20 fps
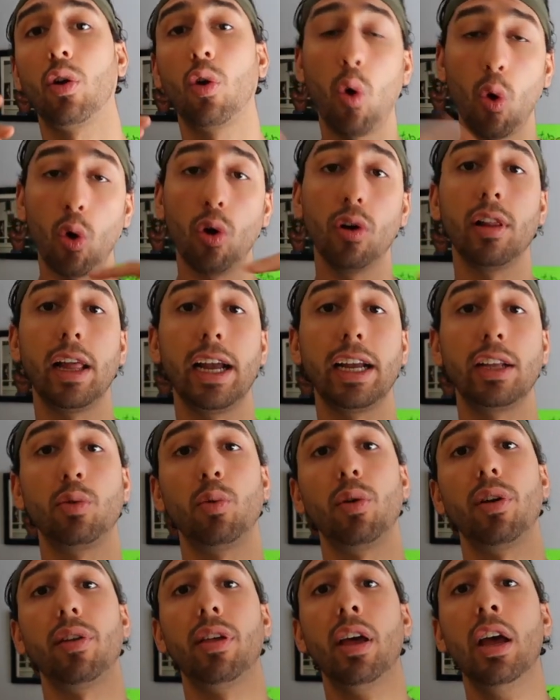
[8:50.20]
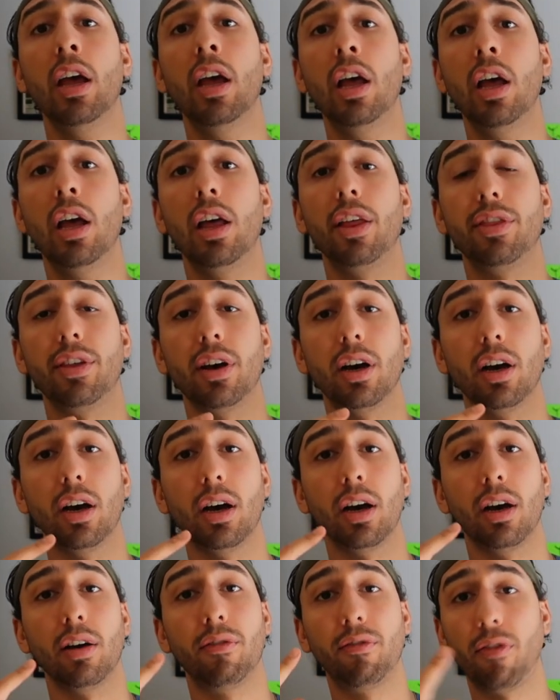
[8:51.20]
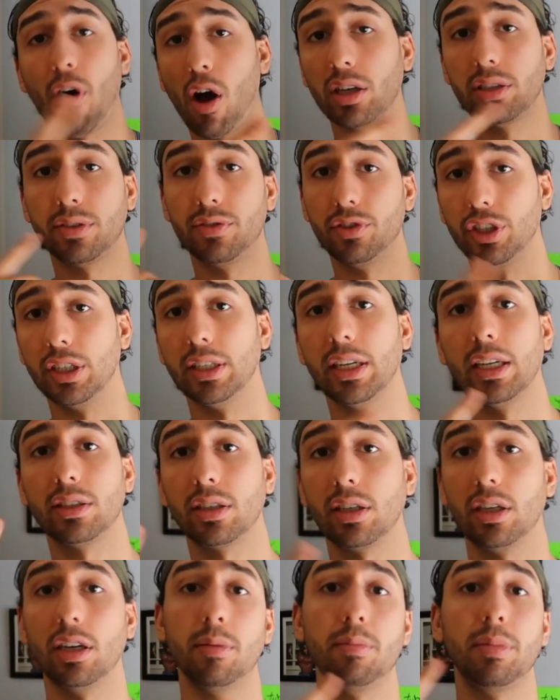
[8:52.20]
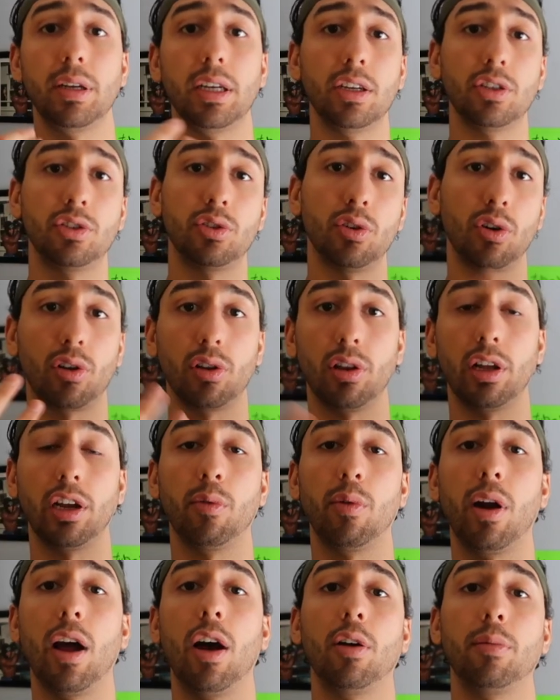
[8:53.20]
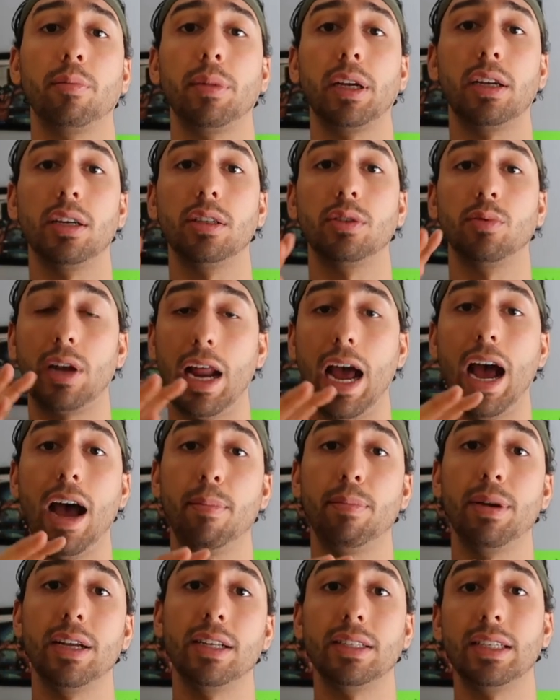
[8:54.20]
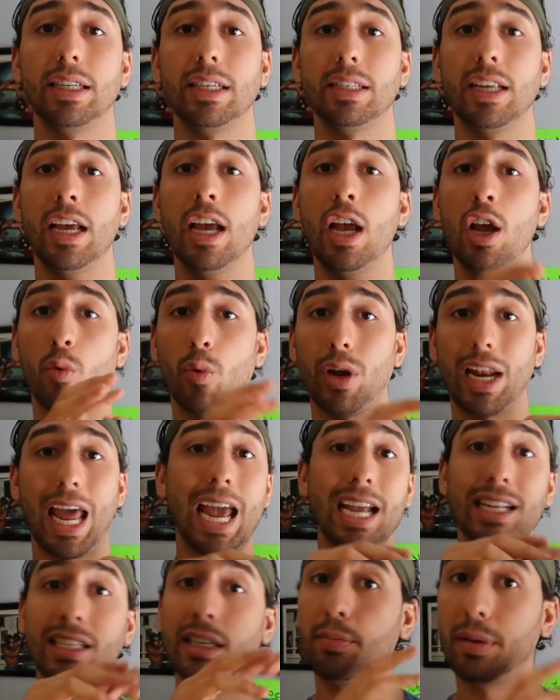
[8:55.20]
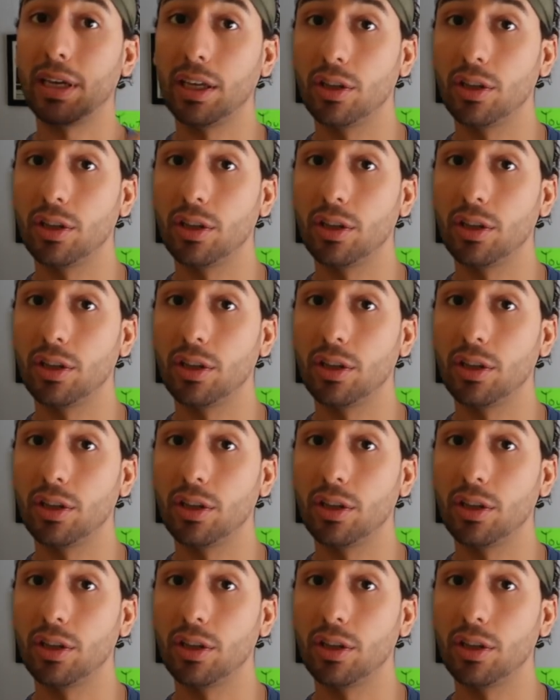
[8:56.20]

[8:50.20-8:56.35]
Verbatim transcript: correlate with the phosphagen that's going to be circling around, because what happens is when A T